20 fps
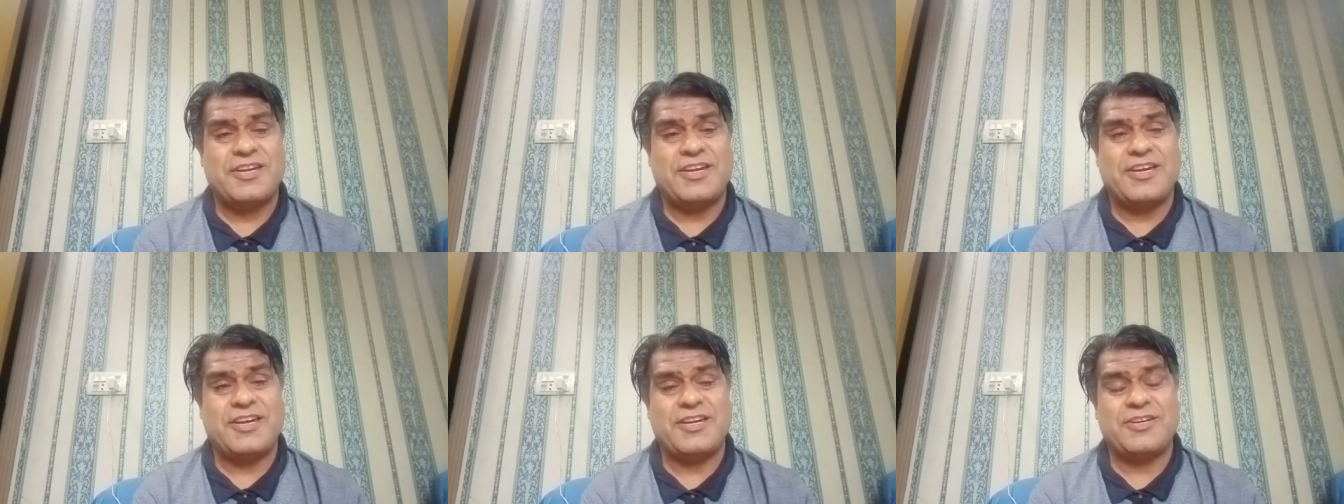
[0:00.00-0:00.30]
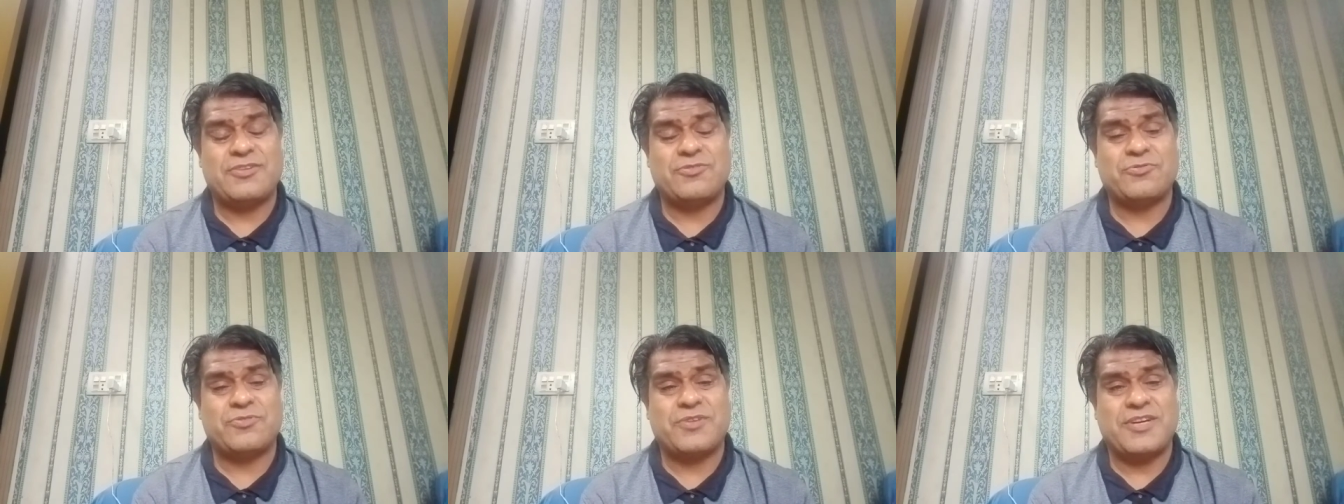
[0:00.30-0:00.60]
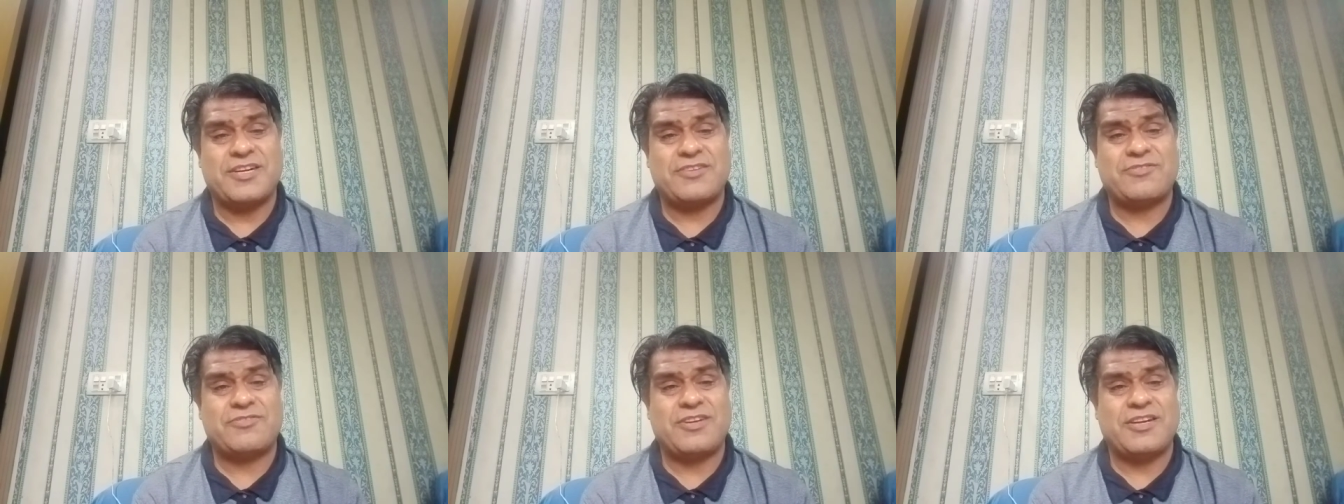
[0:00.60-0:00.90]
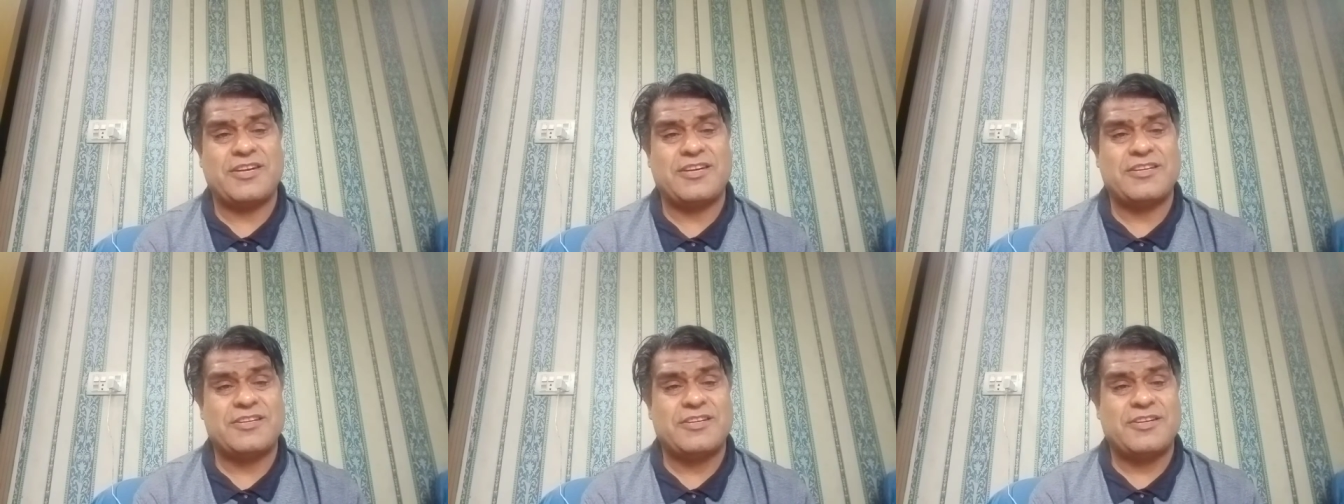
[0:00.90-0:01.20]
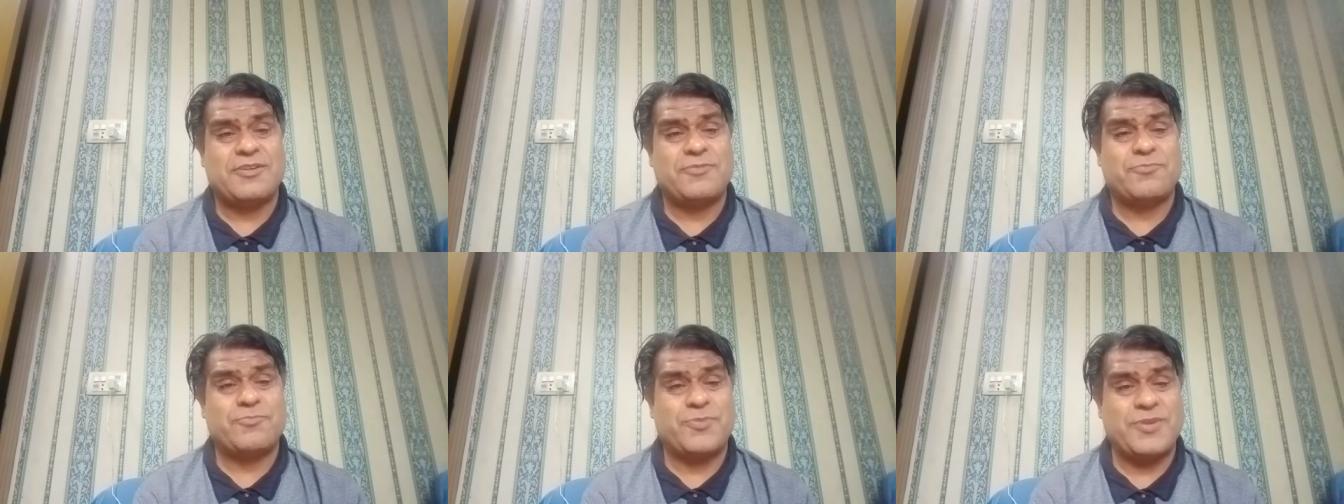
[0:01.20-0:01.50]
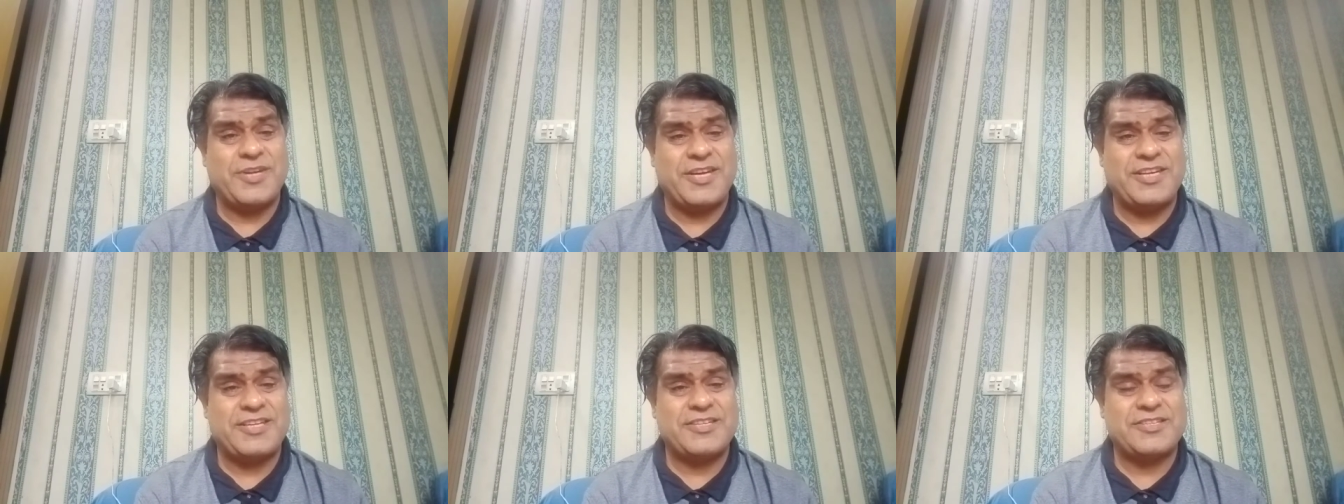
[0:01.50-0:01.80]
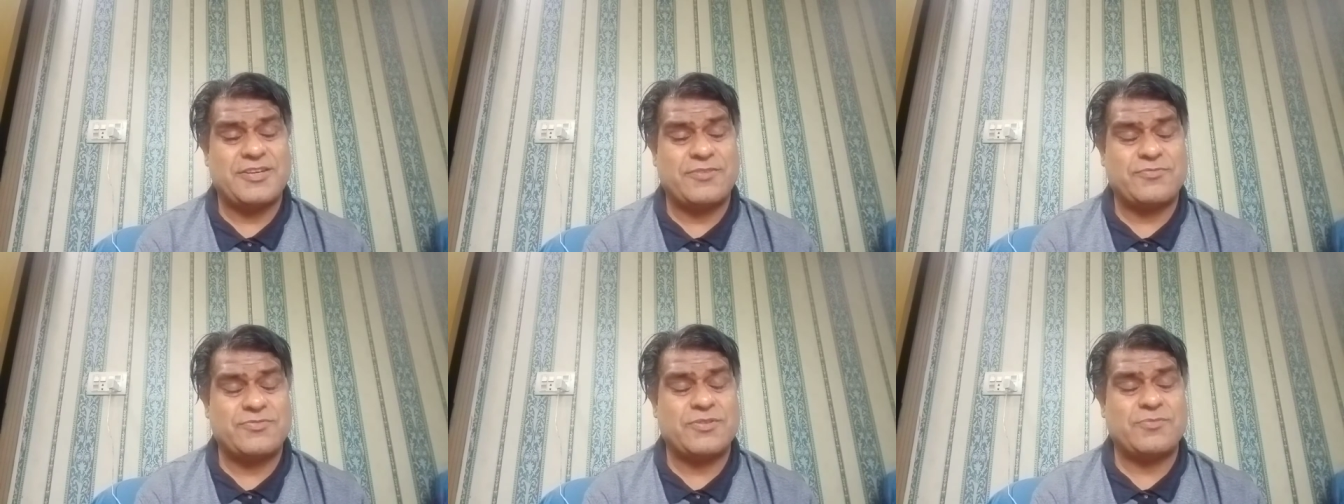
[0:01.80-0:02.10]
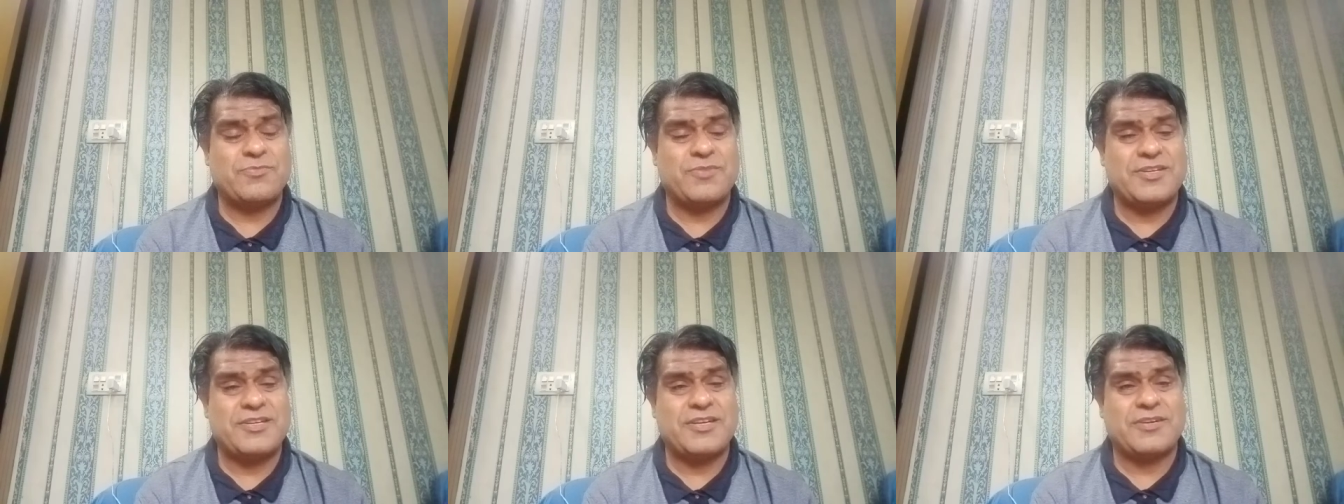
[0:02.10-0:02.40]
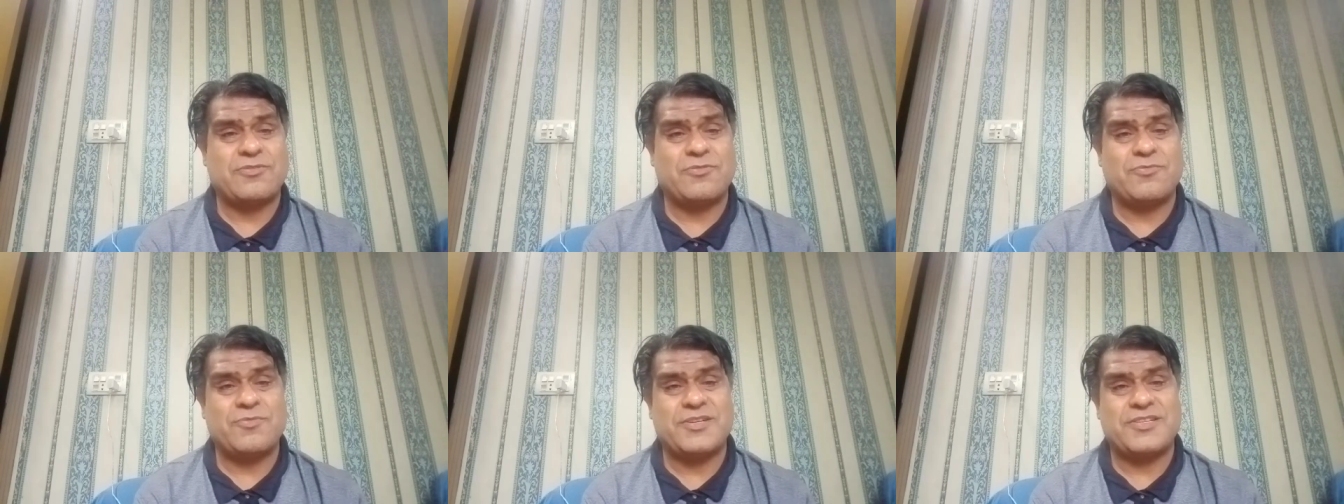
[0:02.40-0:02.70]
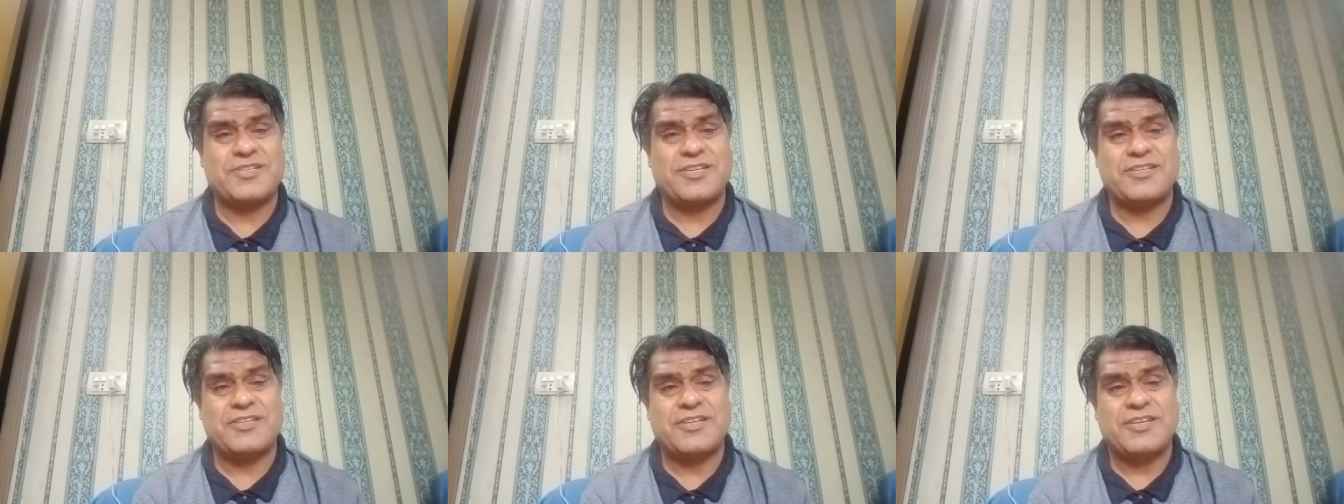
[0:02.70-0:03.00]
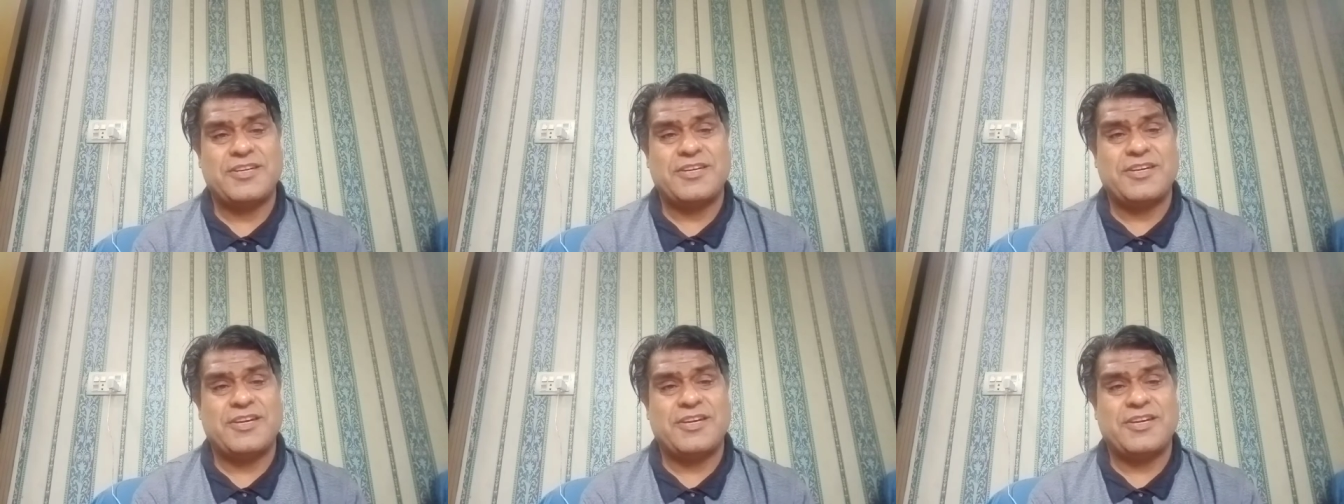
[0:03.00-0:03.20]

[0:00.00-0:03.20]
and to get the praise of someone documented